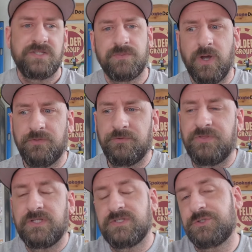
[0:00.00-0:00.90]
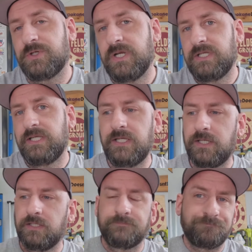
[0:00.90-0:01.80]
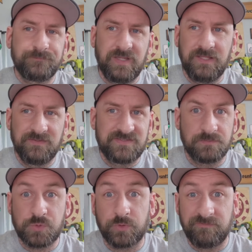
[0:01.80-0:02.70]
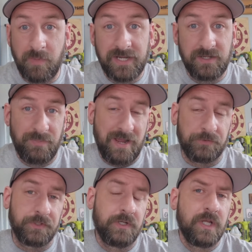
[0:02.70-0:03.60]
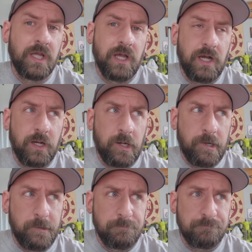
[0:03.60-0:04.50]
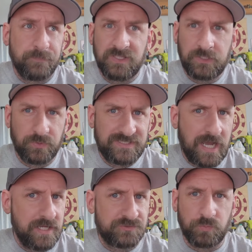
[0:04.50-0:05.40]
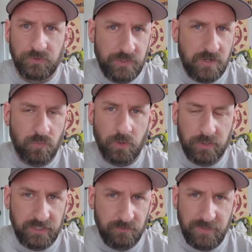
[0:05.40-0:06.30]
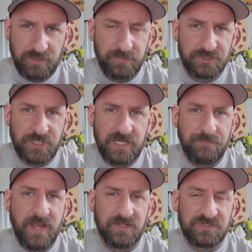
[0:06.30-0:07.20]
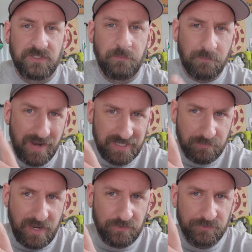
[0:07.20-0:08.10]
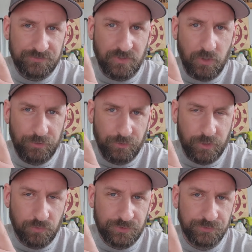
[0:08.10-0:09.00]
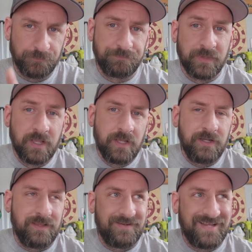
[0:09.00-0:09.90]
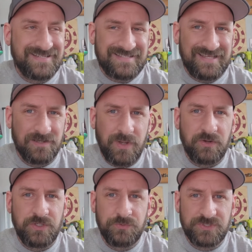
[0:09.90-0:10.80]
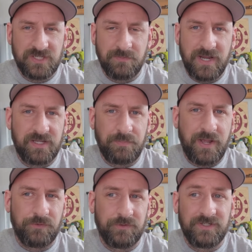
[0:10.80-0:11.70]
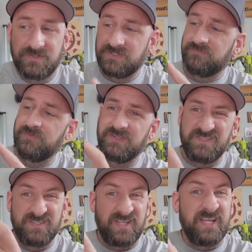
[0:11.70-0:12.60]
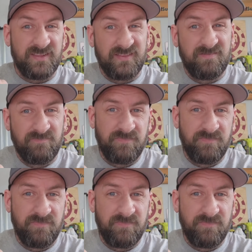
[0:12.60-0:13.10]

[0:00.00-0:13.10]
Some other things that you're going to need is some sort of mica powder. Liquid dyes will not work. It'll make a big giant mess. Mica powders are your go-to. Now, the nice thing about using a mica powder is if this is like